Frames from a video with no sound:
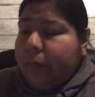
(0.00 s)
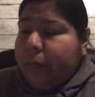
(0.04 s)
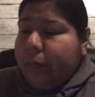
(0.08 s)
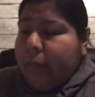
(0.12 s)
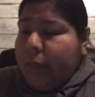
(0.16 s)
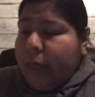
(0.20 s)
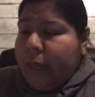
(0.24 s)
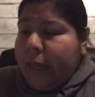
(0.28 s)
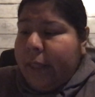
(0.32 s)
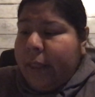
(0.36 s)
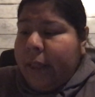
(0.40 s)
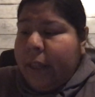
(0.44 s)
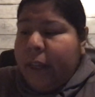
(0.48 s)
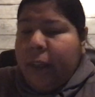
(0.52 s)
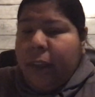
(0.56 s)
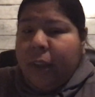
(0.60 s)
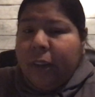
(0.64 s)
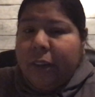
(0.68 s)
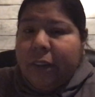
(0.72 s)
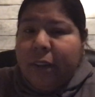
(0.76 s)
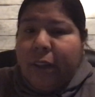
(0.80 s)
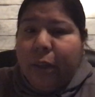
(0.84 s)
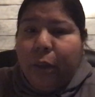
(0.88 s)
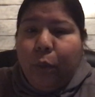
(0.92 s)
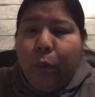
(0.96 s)
And then it'll
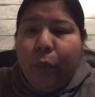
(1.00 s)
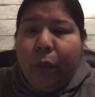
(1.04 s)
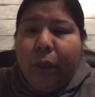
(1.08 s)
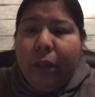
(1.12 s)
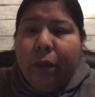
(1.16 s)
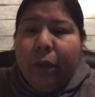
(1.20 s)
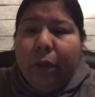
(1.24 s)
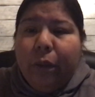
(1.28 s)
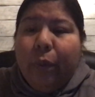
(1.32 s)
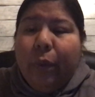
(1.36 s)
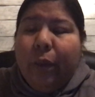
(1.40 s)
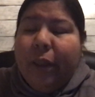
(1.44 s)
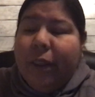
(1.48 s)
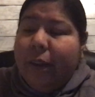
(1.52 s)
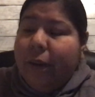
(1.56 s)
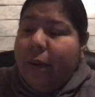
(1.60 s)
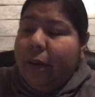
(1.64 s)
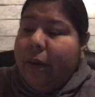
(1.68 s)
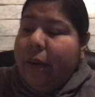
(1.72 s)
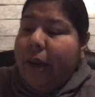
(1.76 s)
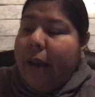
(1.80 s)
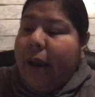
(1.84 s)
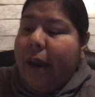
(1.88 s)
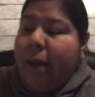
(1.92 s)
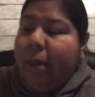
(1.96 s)
say with or without
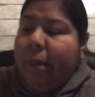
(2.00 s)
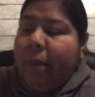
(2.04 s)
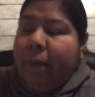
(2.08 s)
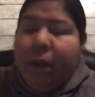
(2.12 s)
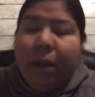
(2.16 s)
nap.